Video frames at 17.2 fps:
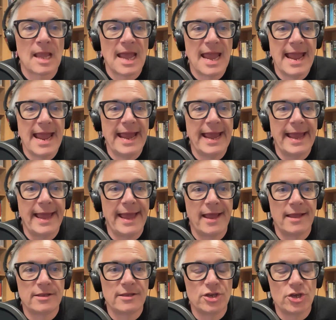
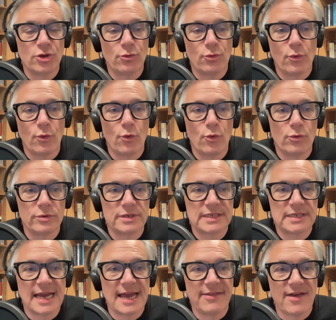and you
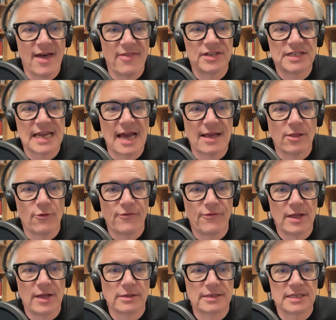say that the silo
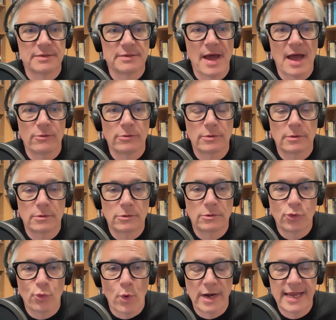field is about
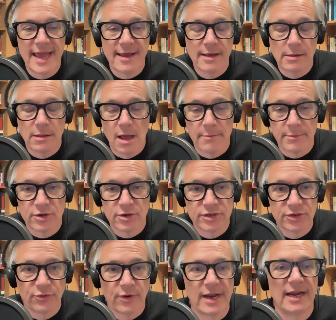28
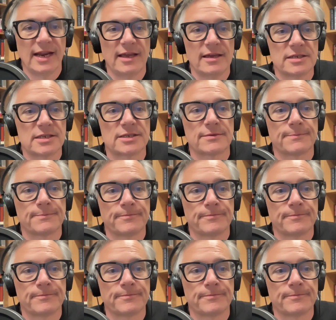kilometers in radius,